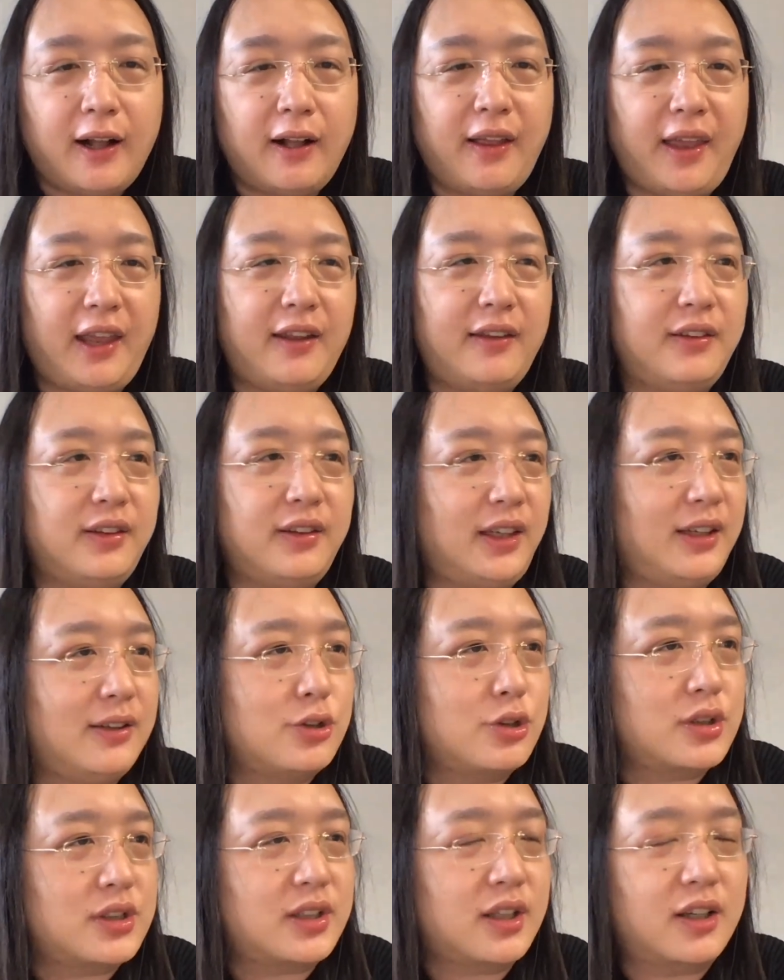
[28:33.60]
And in
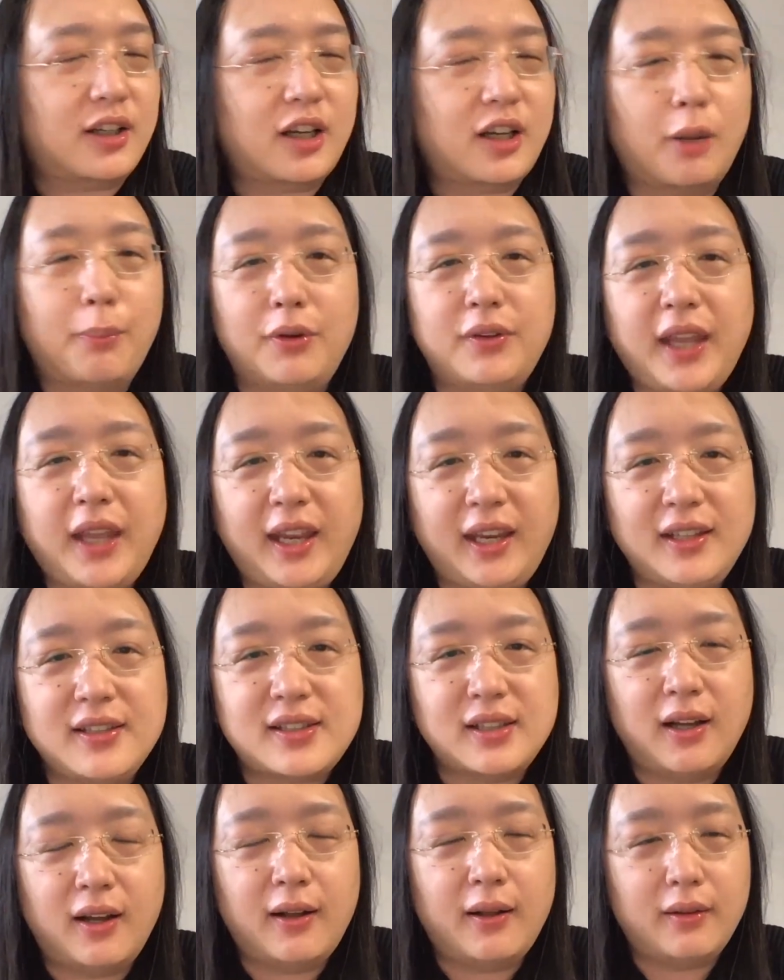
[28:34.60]
just a couple of
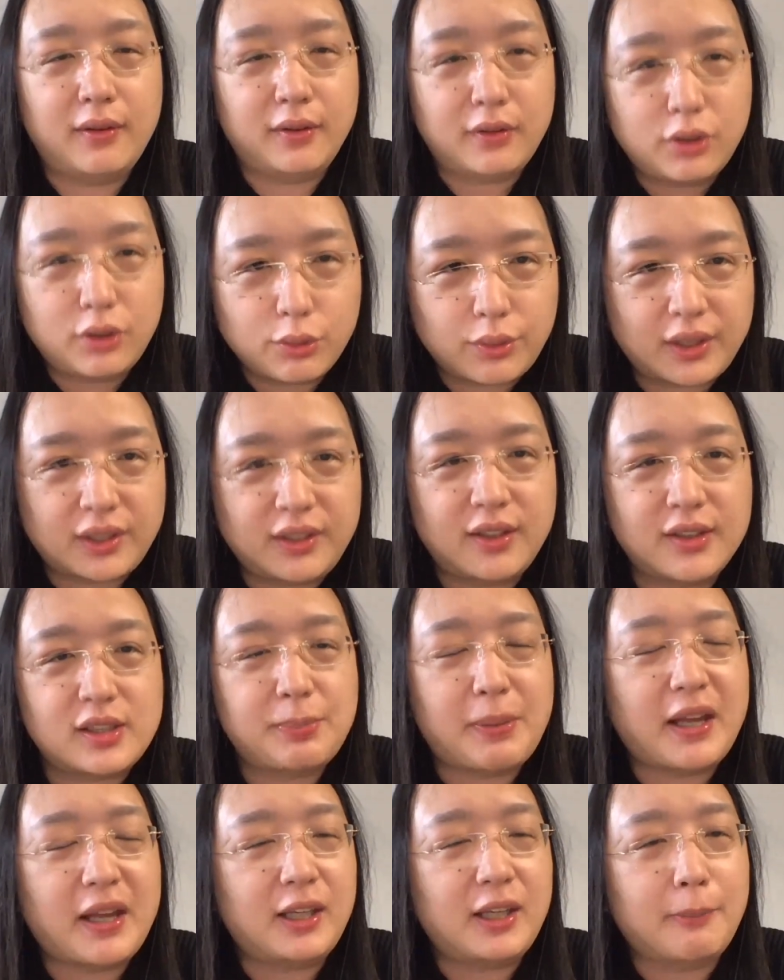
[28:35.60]
days during this
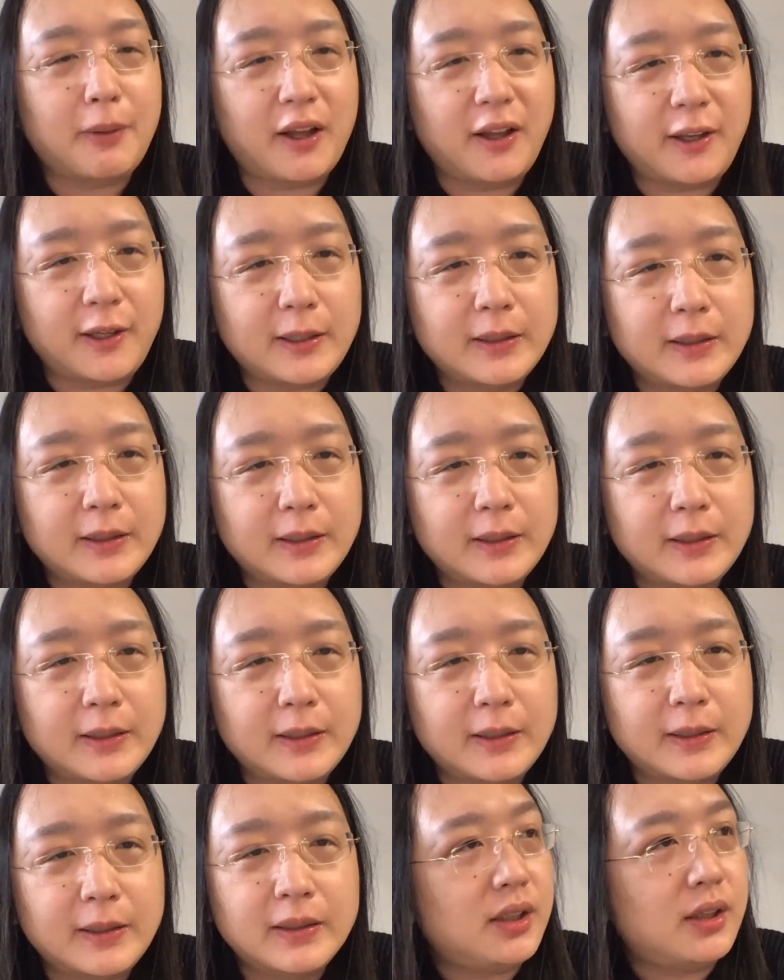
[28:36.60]
panic buying,
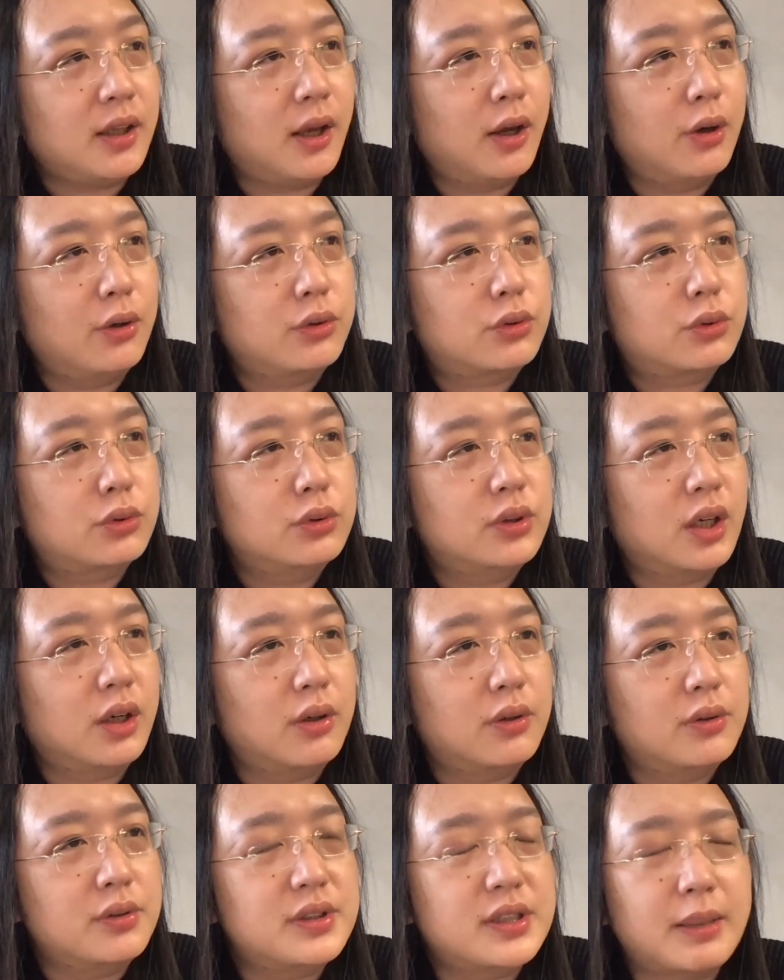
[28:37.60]
he owed
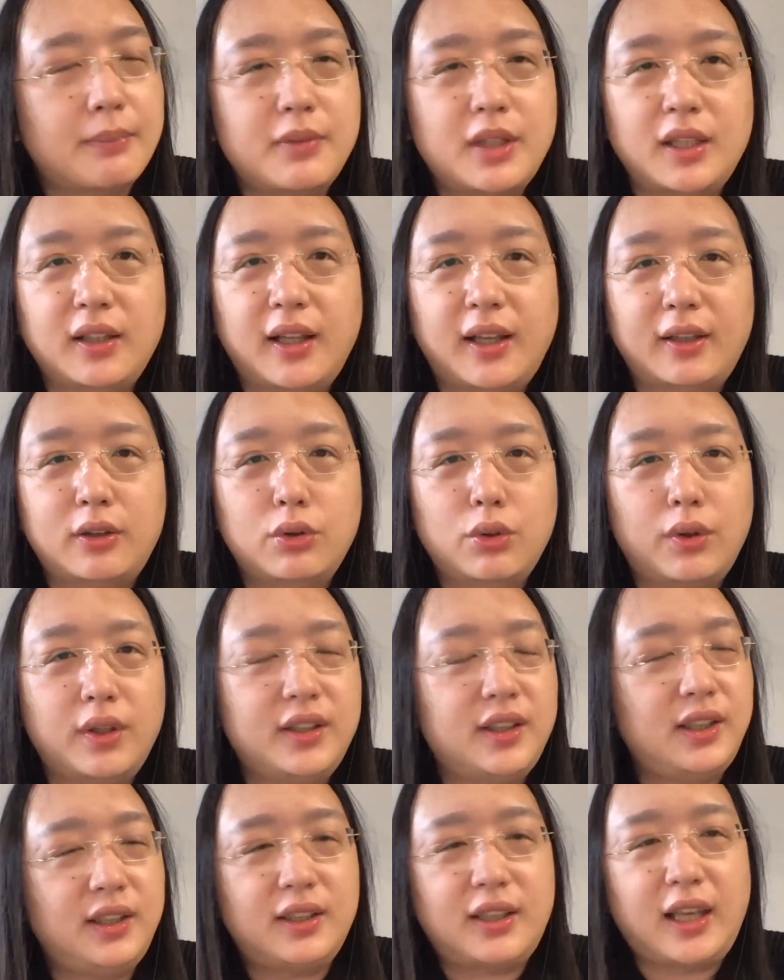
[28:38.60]
Google something like
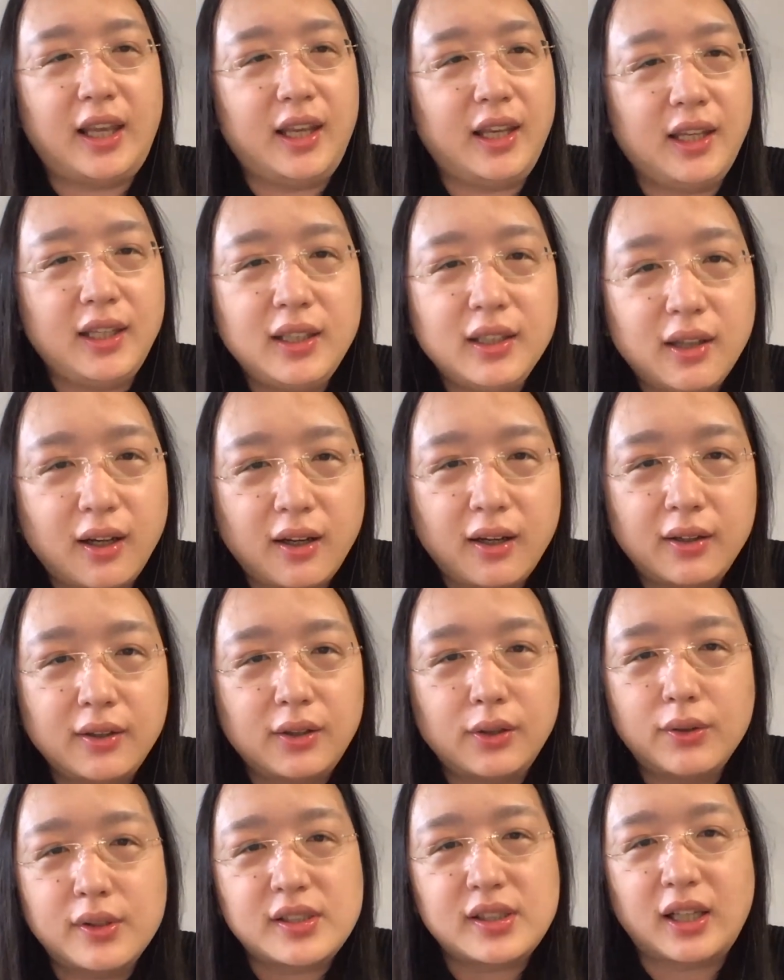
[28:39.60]
20K
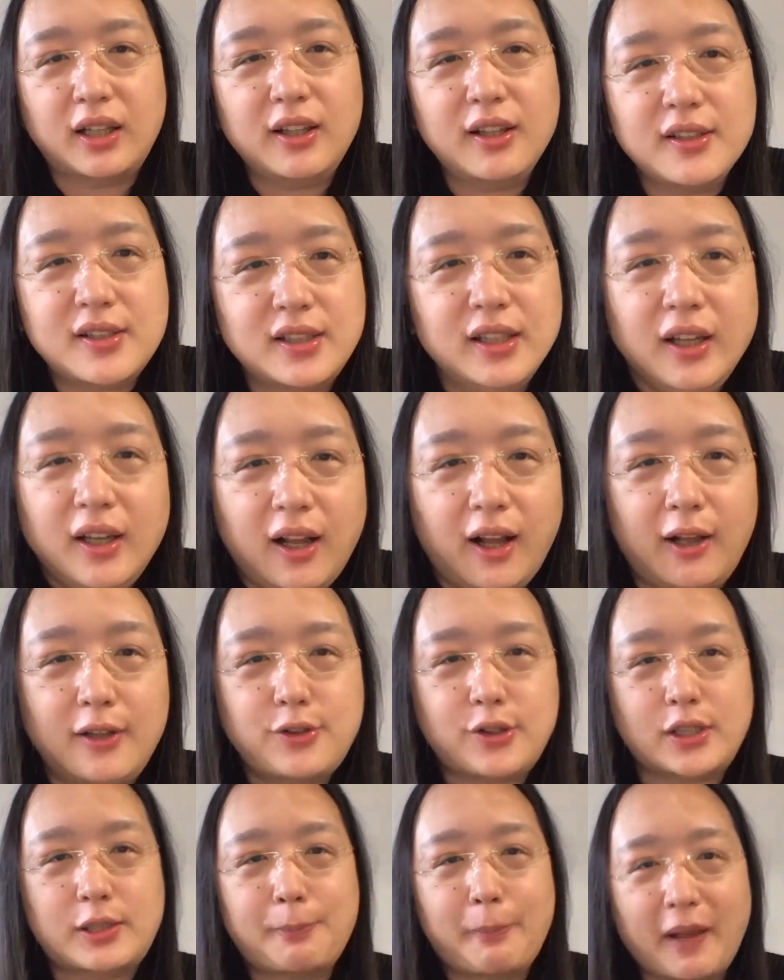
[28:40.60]
US dollars
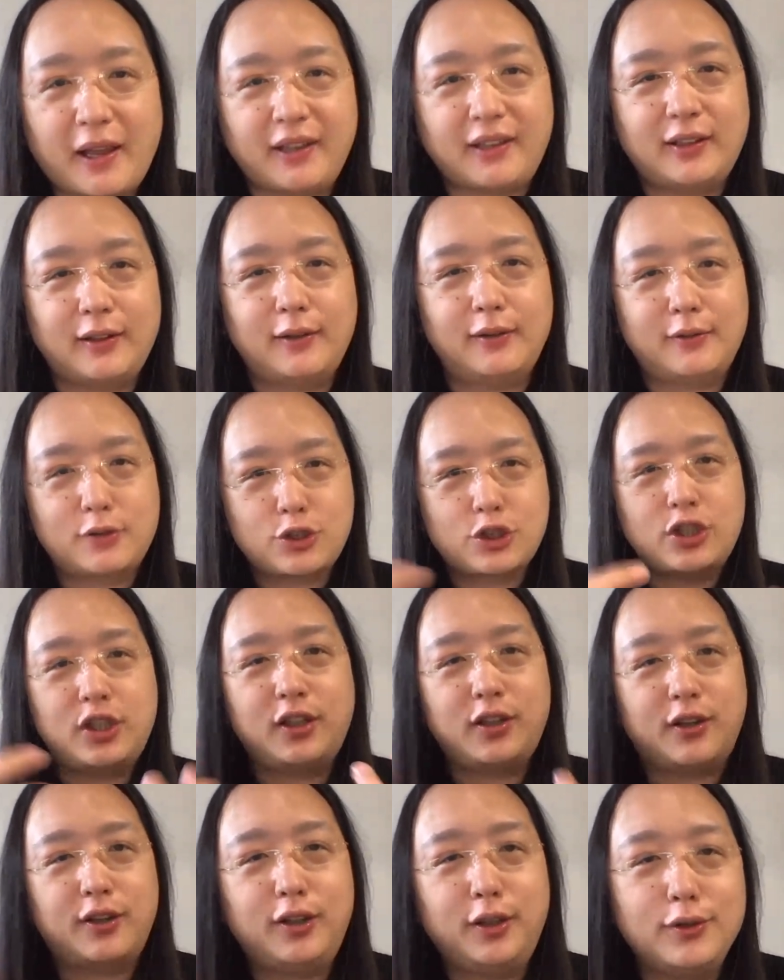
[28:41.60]
just by the
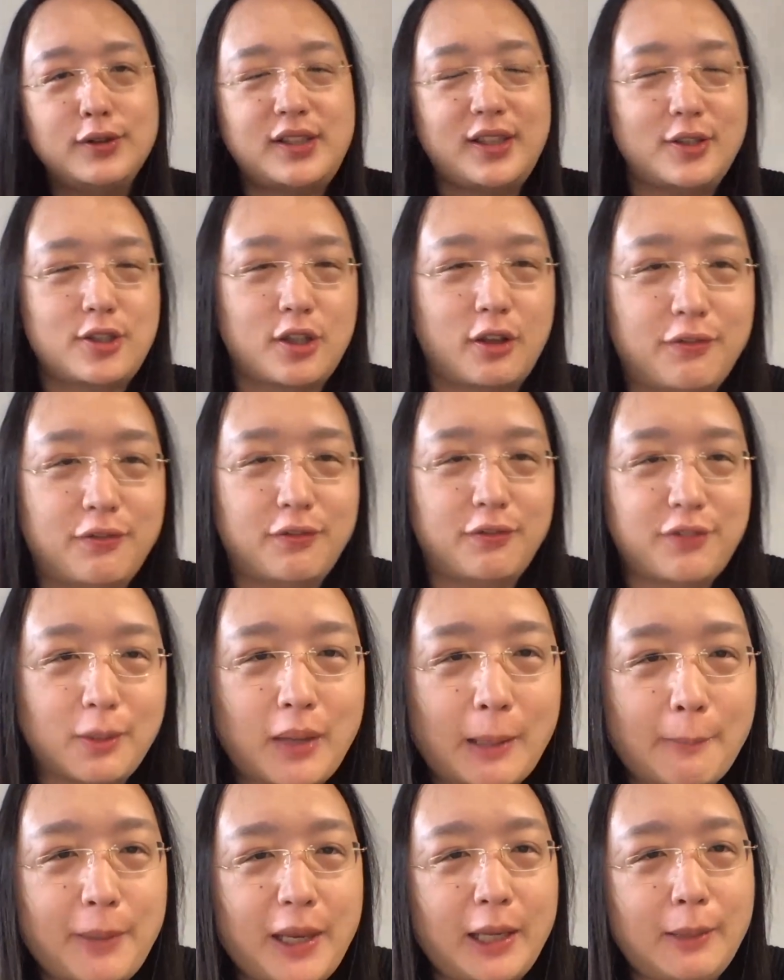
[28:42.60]
sheer usage of the
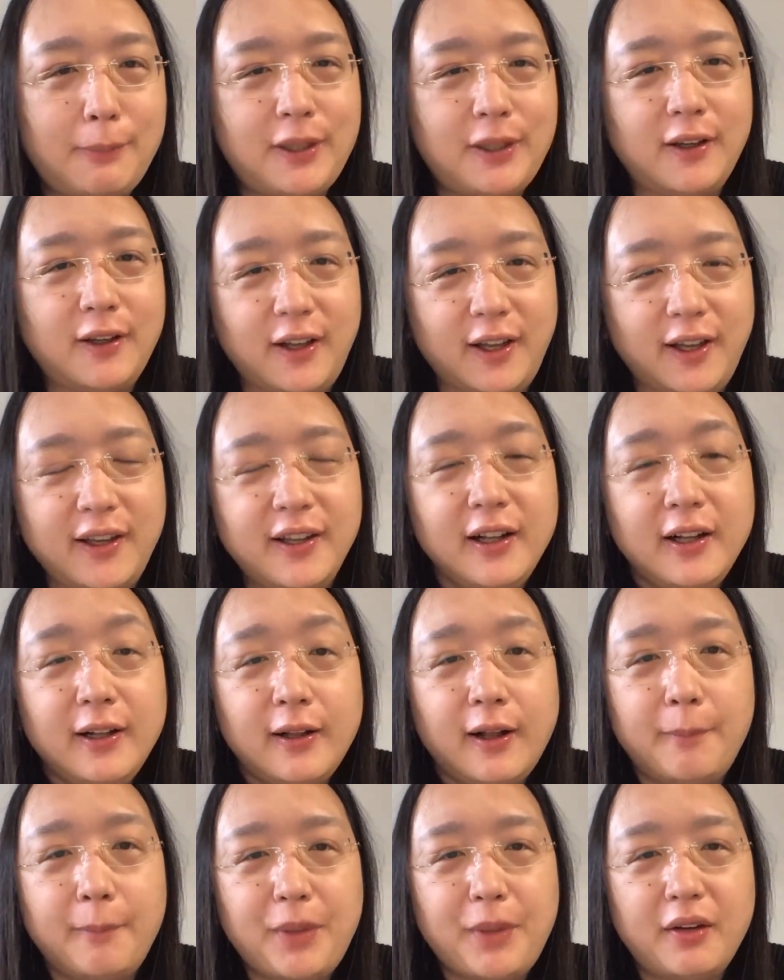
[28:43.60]
Map API.
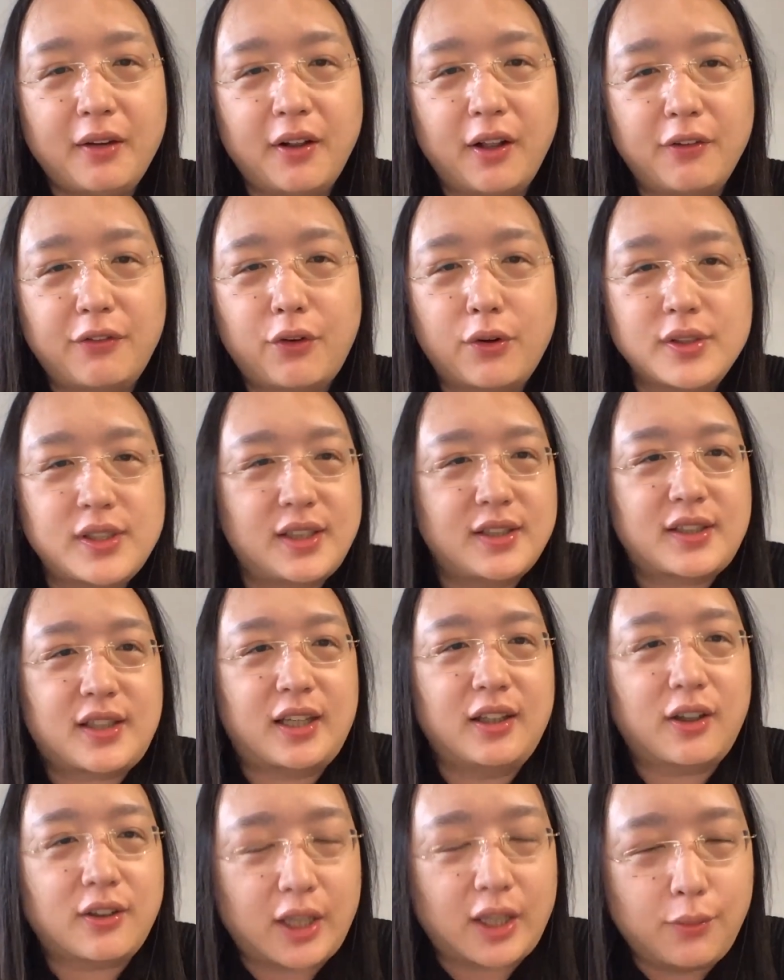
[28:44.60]
And of course, this
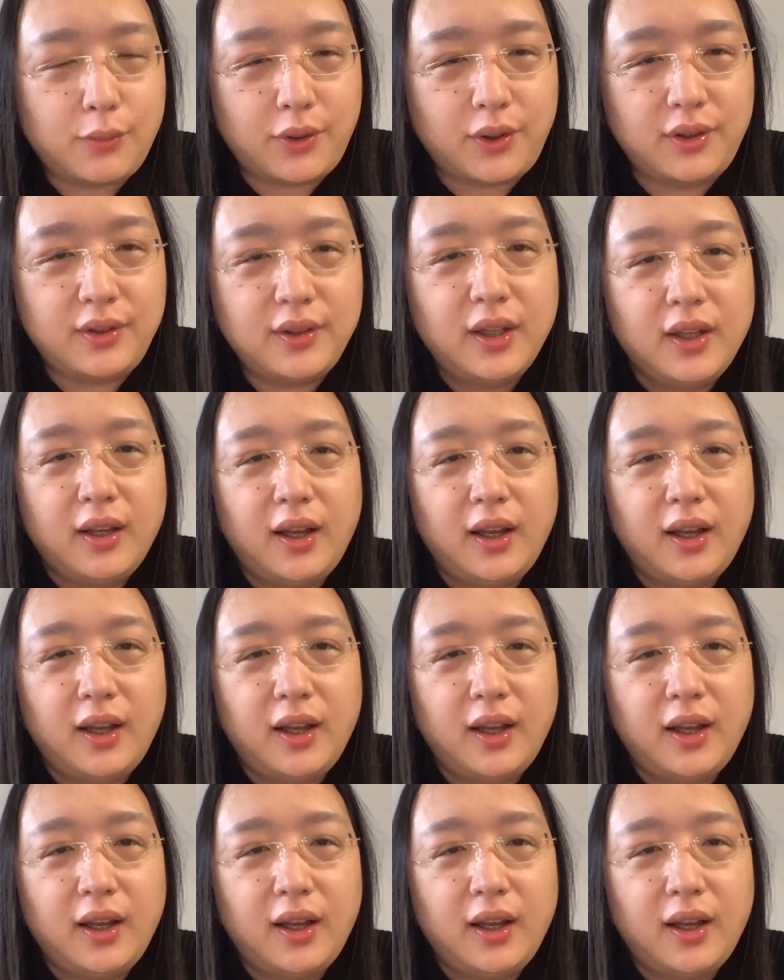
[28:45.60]
cannot get on.